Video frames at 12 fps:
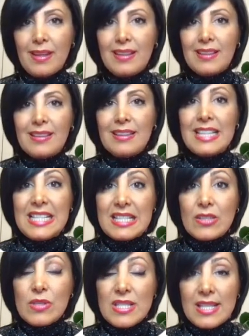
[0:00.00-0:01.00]

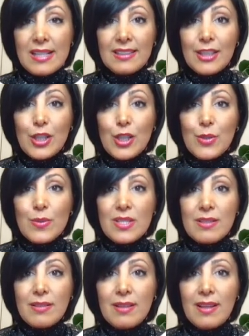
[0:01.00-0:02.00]
Least recently used
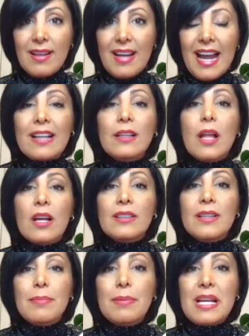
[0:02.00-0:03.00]
and clock
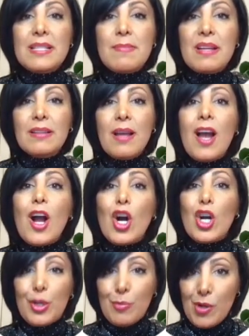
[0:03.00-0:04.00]
replacement
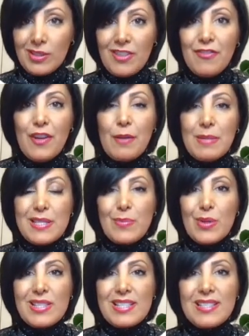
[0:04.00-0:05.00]
are among the famous
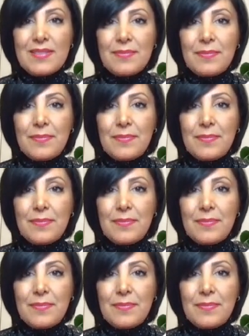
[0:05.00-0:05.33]
ones.